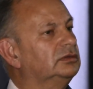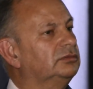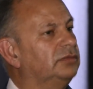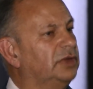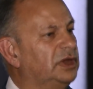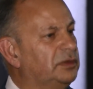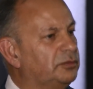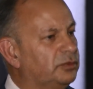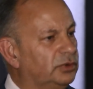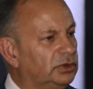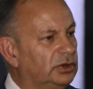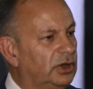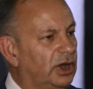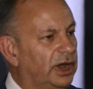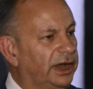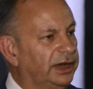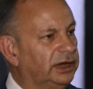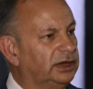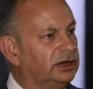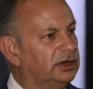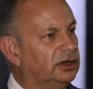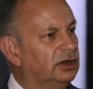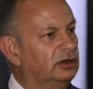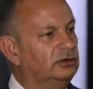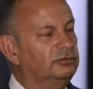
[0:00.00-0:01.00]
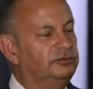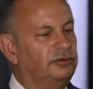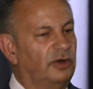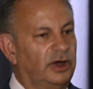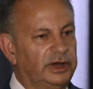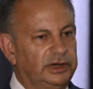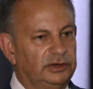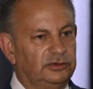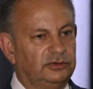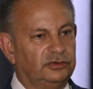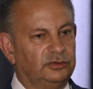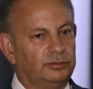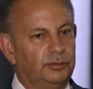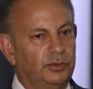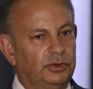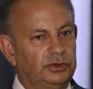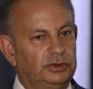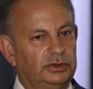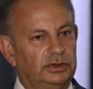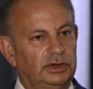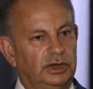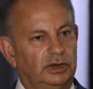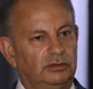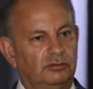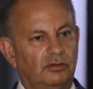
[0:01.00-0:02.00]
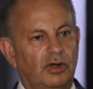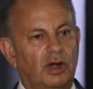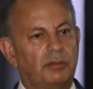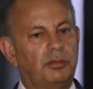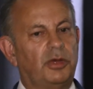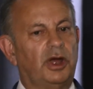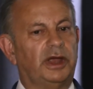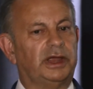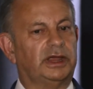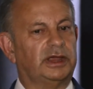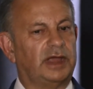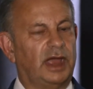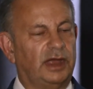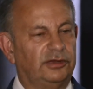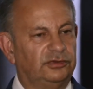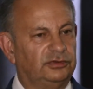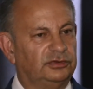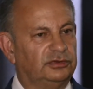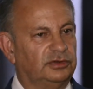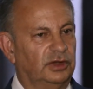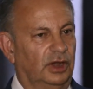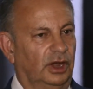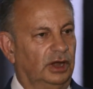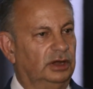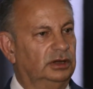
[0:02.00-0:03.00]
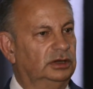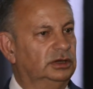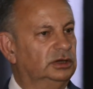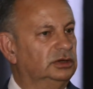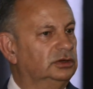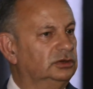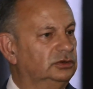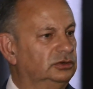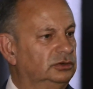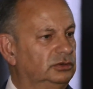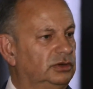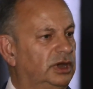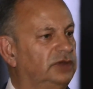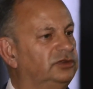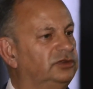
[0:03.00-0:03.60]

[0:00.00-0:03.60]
people like uh, Weizmann and Rabbi Gaster, who